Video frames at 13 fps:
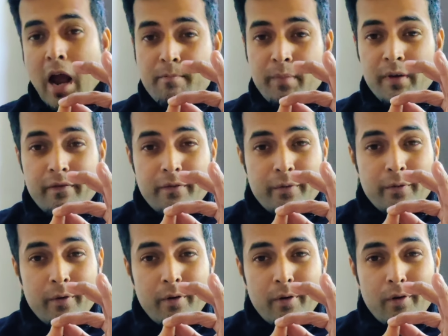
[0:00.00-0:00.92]

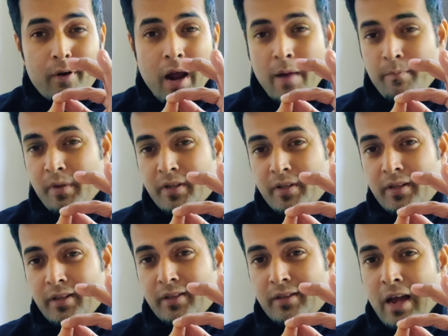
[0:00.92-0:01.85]
IP4 or
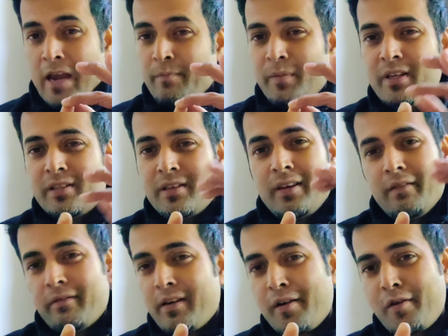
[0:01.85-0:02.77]
IP6. IP is a
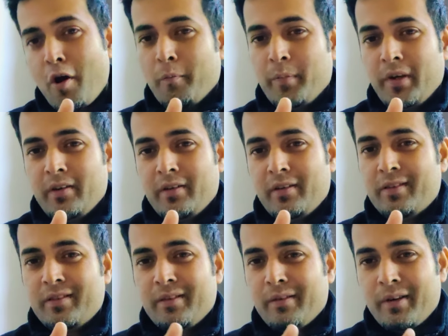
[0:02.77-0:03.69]
different topic,
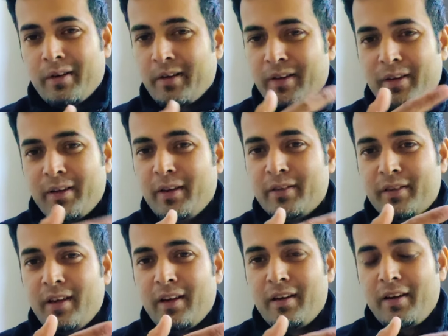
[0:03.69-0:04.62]
is
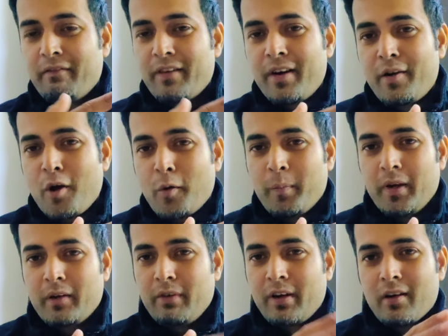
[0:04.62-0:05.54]
a different
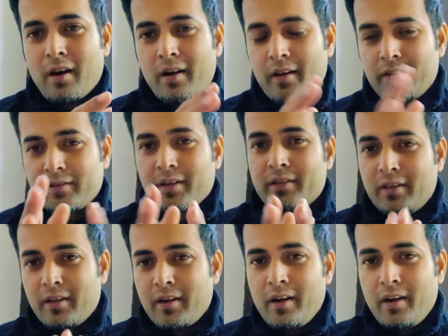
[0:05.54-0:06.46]
topic we can't
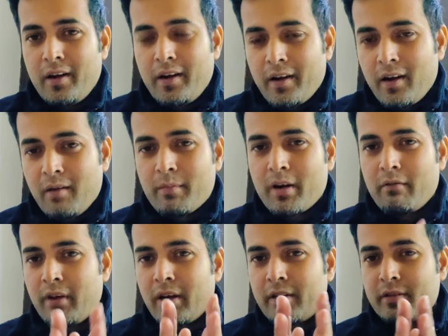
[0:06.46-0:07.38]
discuss here in detail,
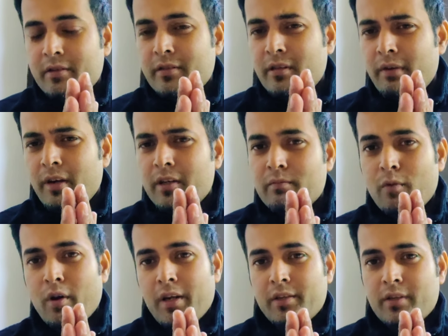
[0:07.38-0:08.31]
but we are just giving a
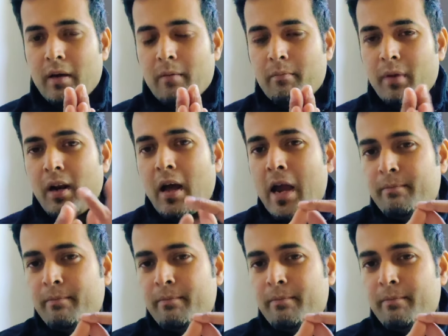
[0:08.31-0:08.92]
small example.